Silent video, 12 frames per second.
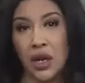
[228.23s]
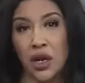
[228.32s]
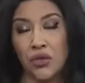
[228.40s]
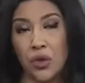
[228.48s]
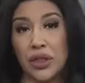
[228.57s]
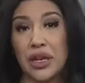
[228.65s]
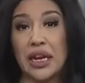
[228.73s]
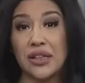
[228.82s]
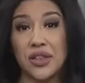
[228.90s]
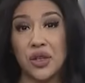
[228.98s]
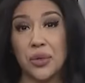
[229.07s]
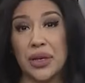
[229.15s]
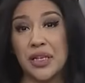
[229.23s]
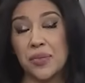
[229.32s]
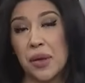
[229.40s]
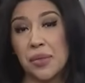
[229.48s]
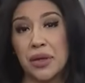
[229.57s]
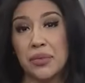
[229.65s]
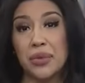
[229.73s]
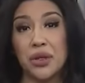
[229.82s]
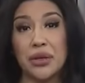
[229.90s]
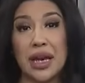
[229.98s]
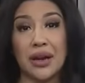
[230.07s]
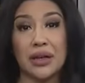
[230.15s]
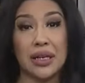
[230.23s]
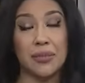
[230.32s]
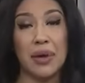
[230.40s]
For the next 2 weeks, people in Butte County